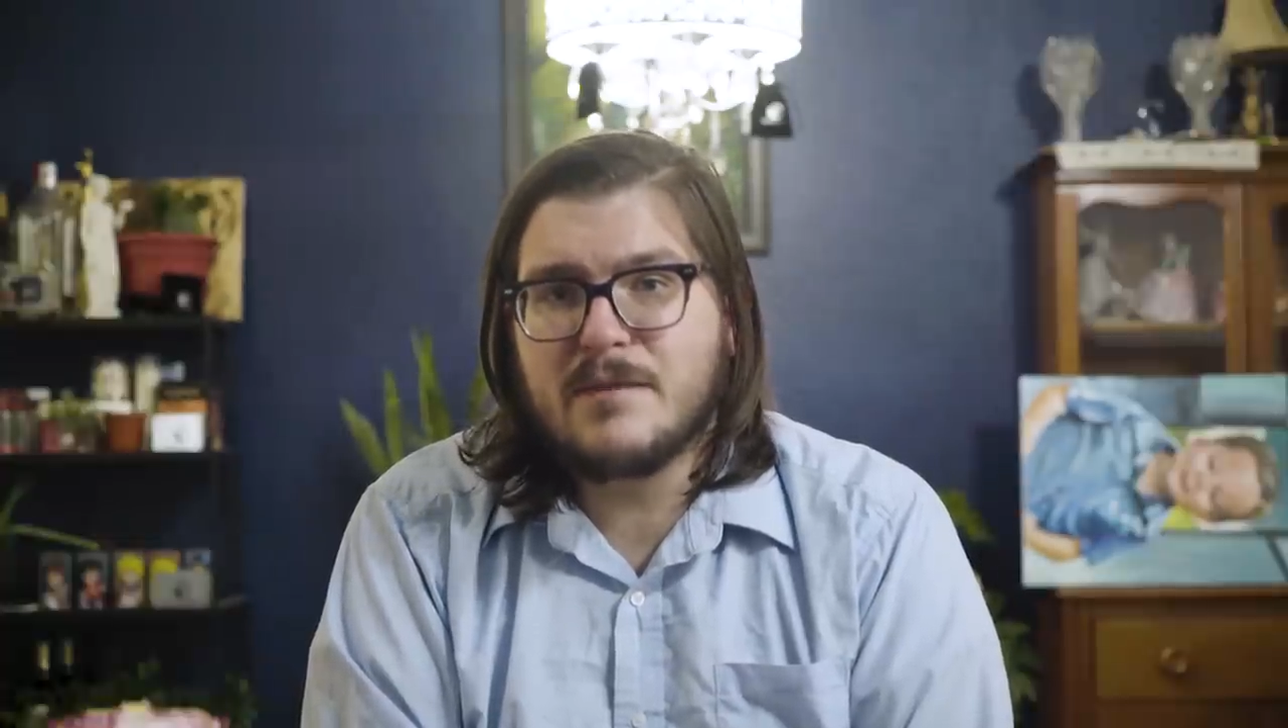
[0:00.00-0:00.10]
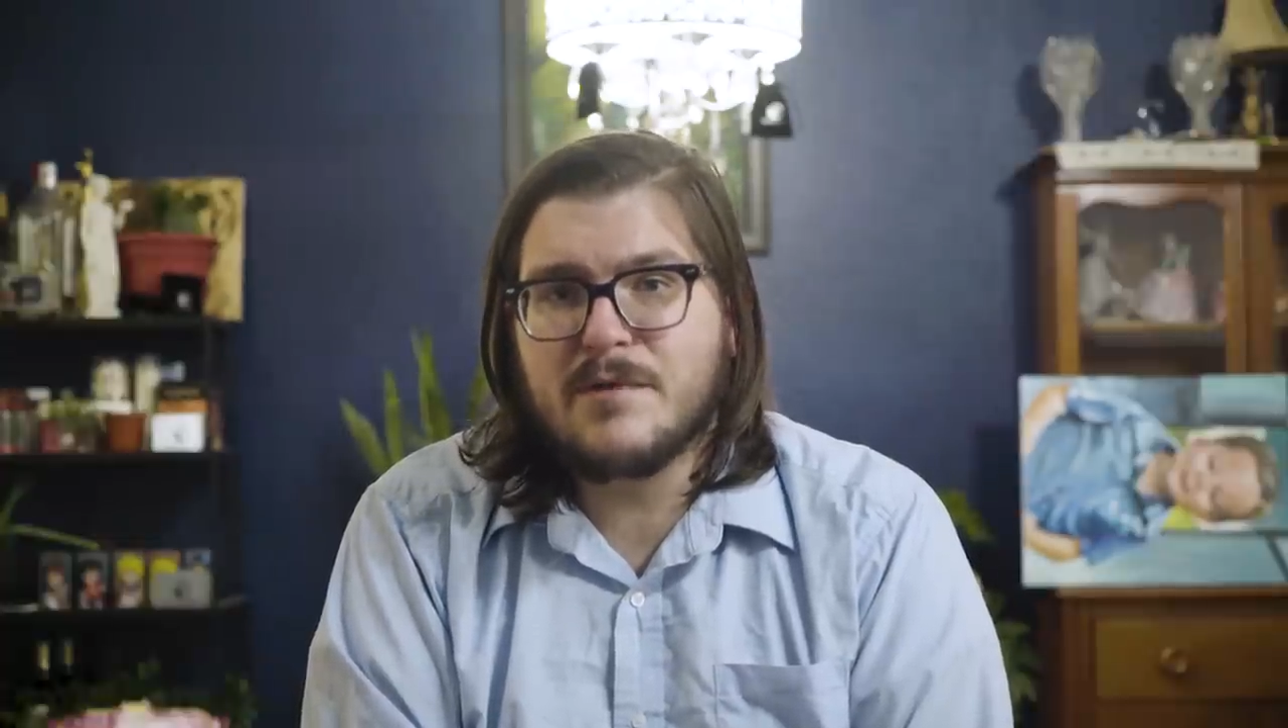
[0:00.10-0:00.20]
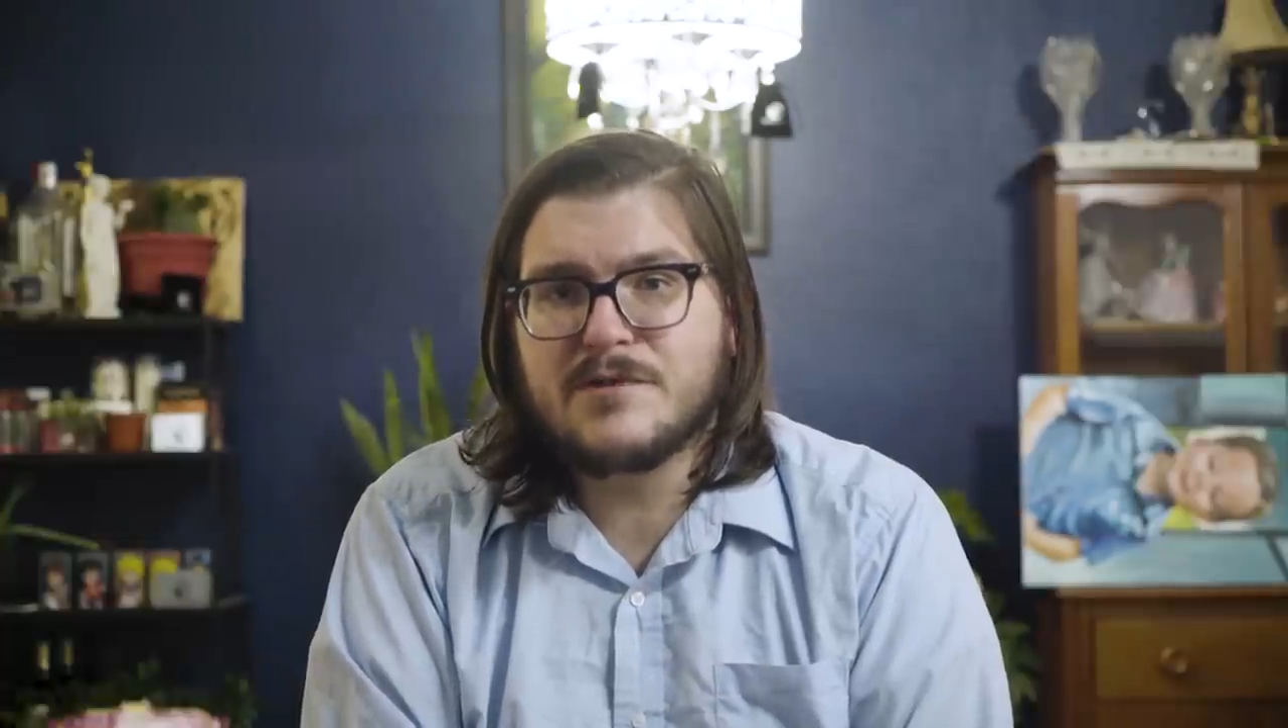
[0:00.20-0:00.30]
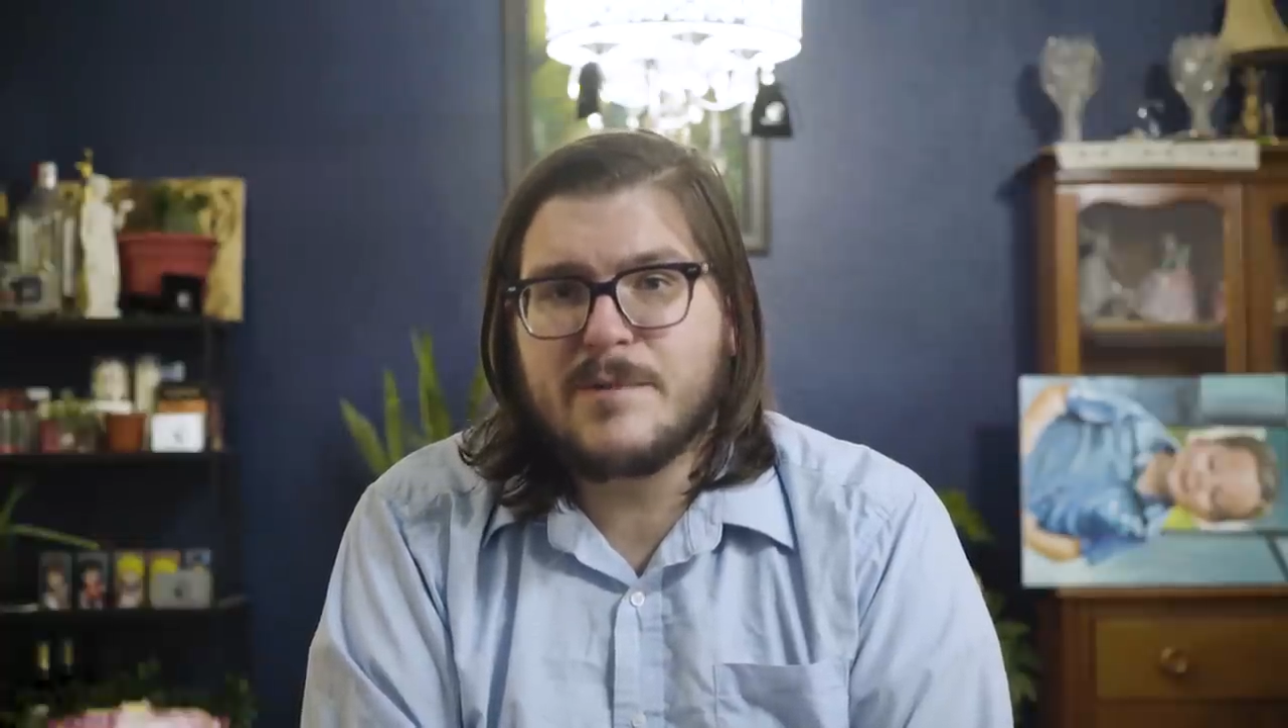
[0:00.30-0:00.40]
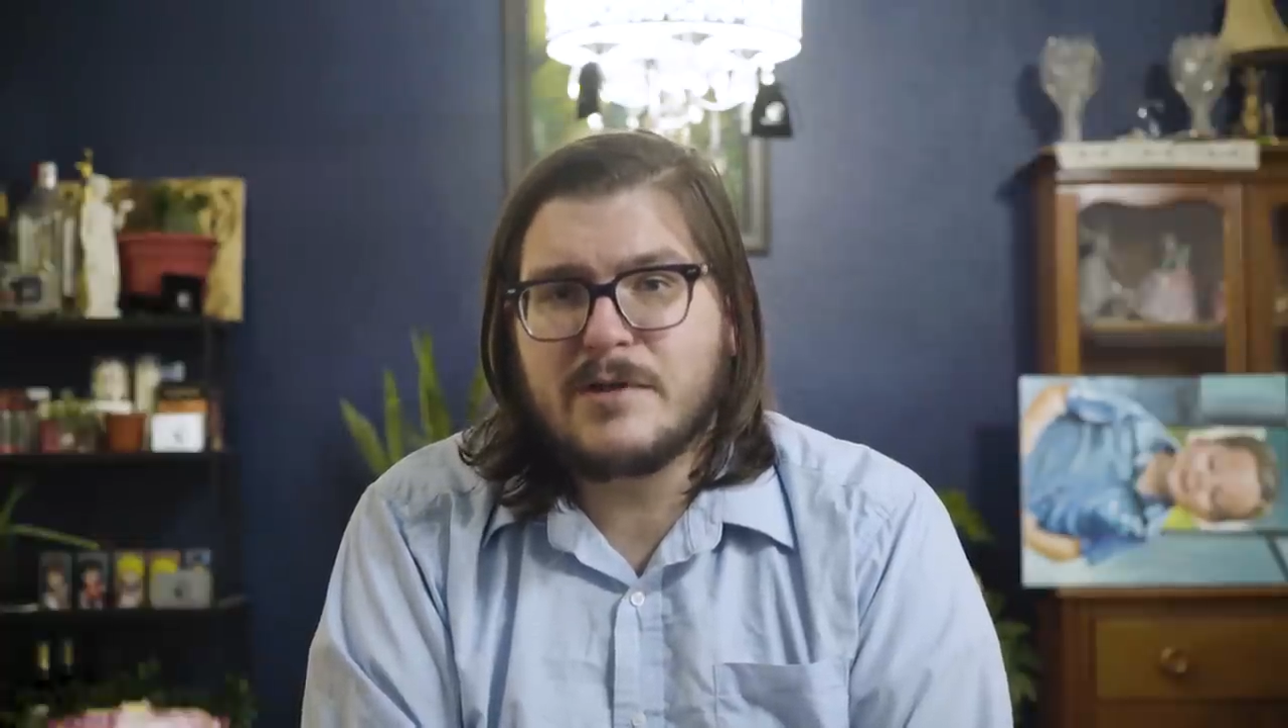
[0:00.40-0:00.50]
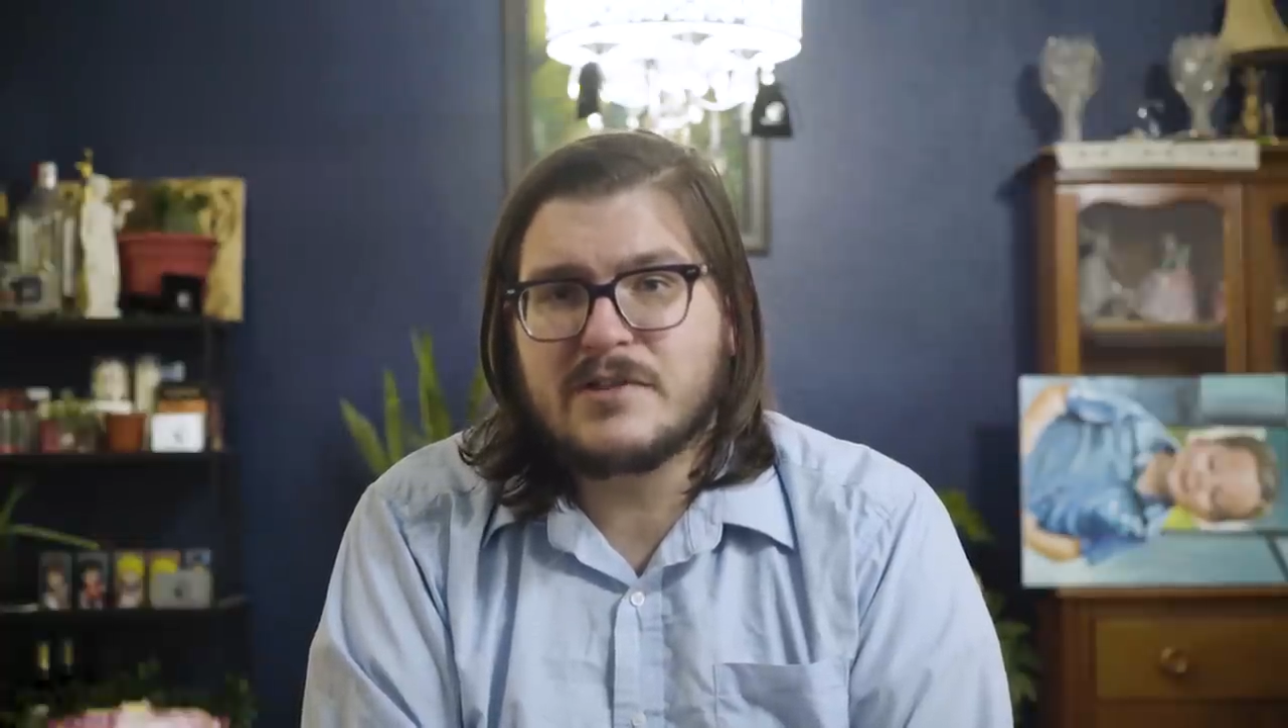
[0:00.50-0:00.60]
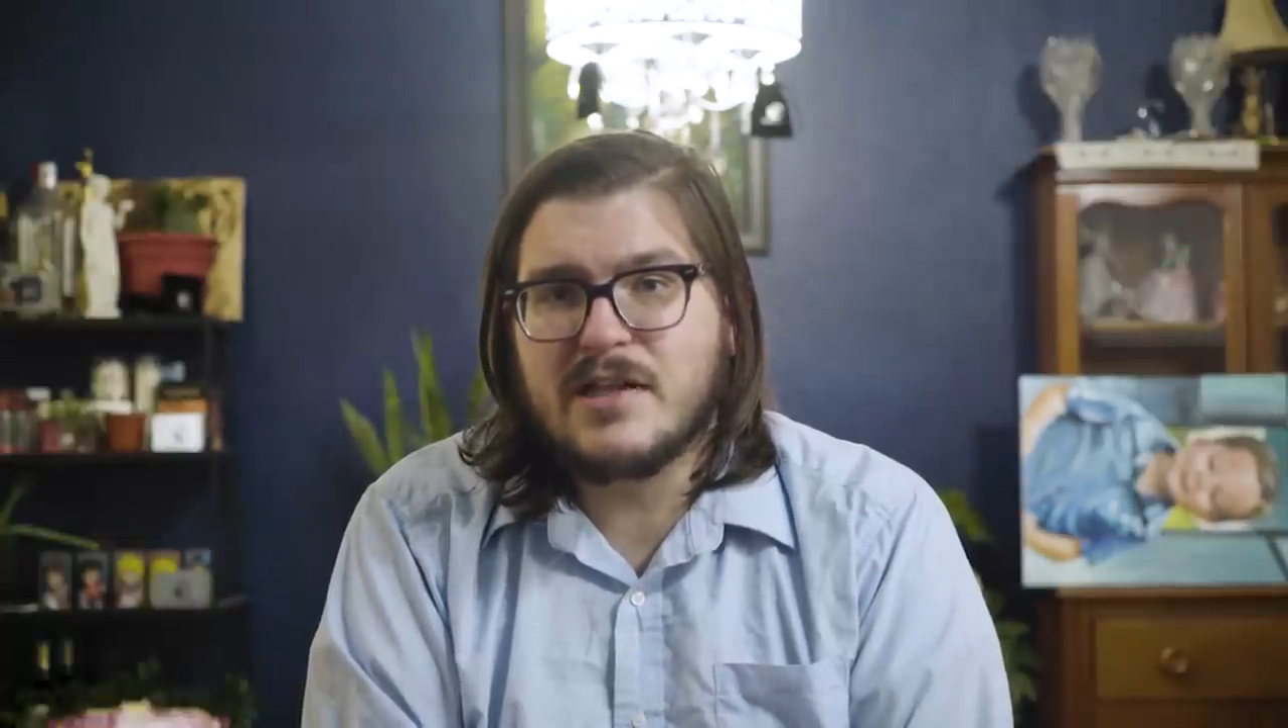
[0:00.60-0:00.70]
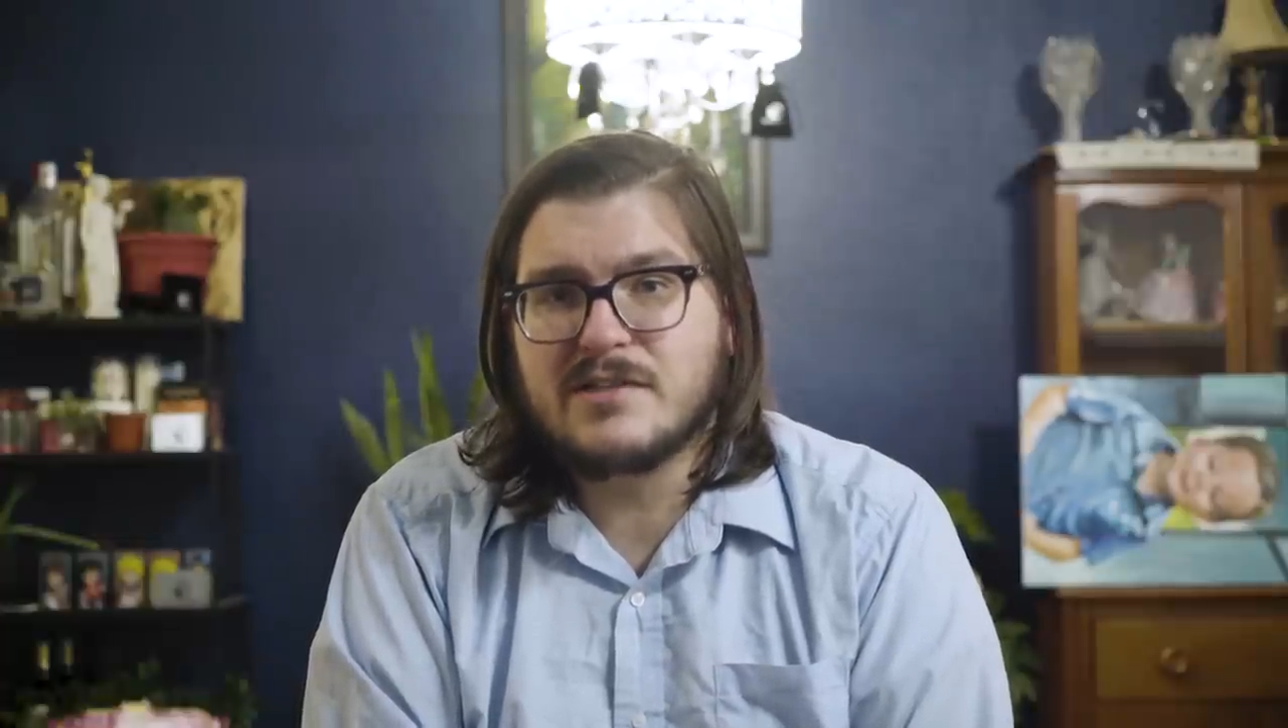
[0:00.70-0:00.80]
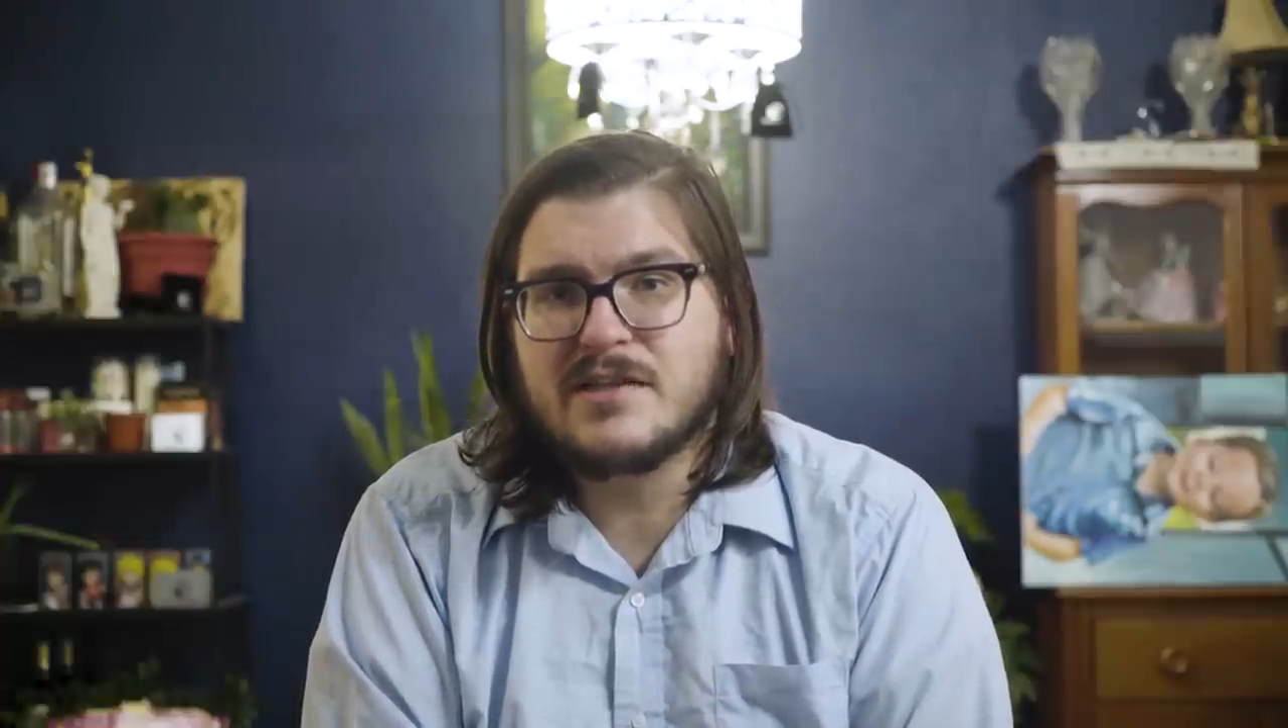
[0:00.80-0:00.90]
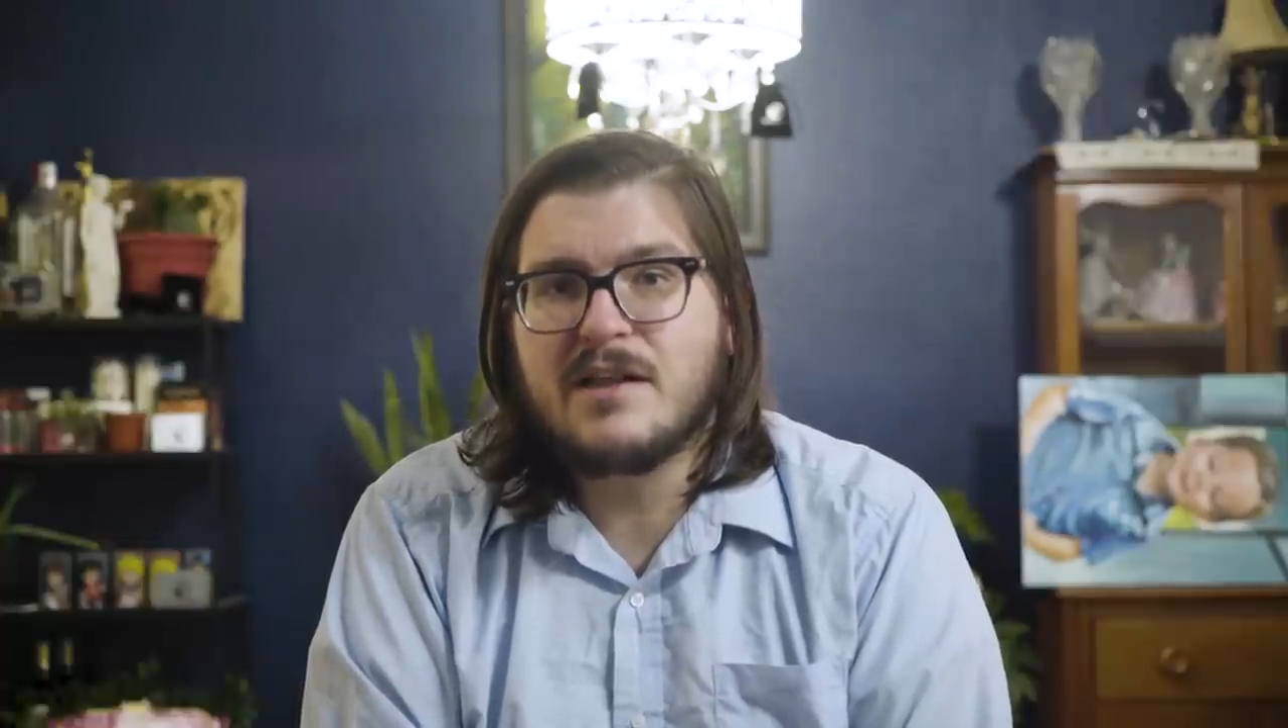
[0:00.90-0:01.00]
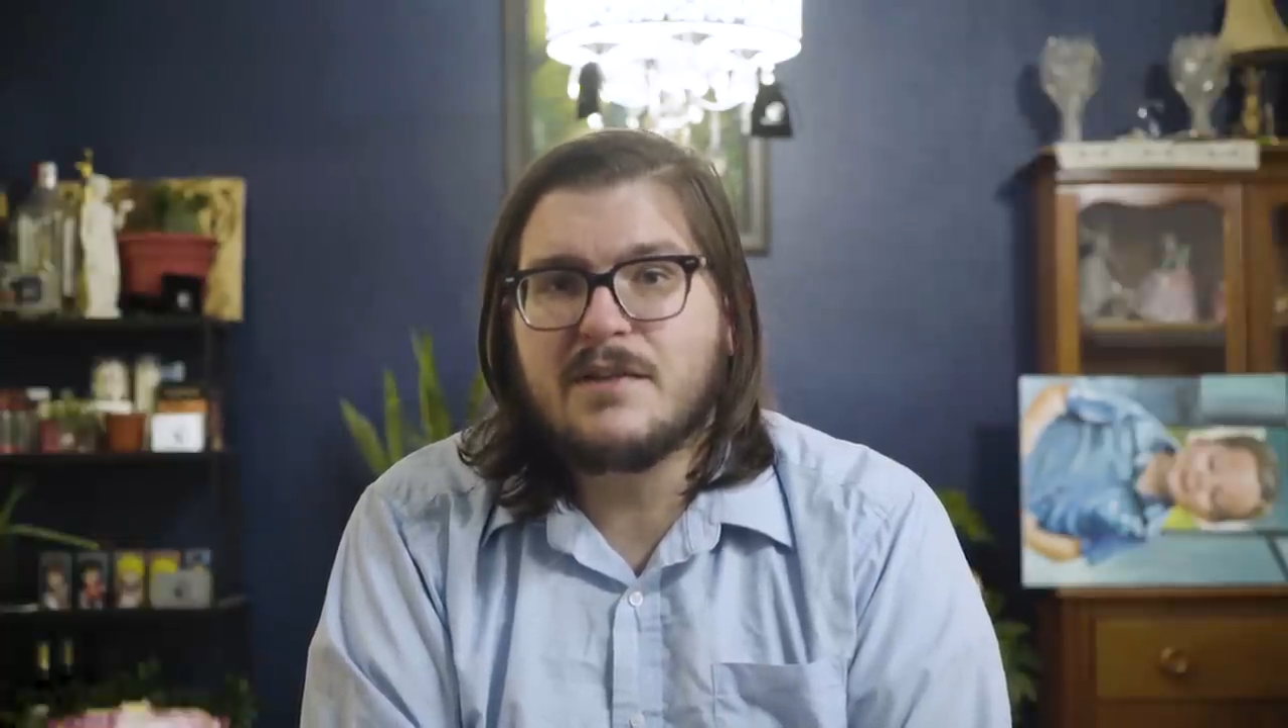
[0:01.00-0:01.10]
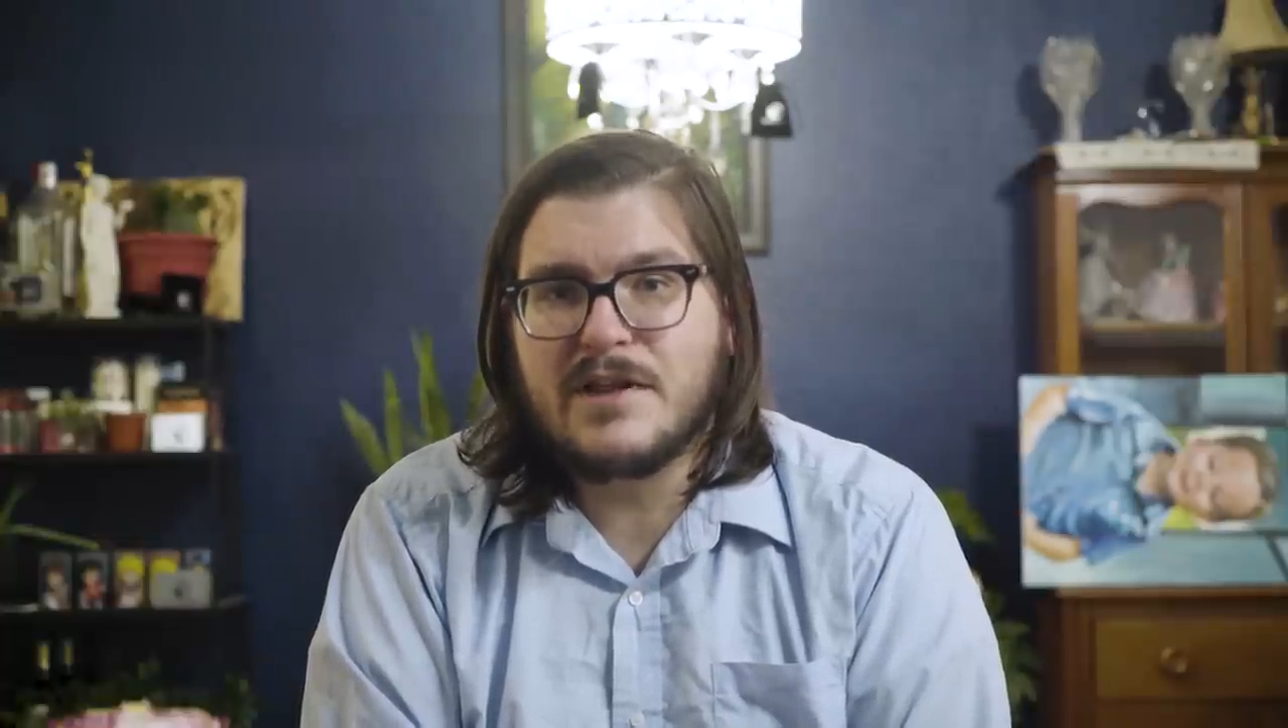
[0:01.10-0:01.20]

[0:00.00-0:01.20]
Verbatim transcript: number of spell slots,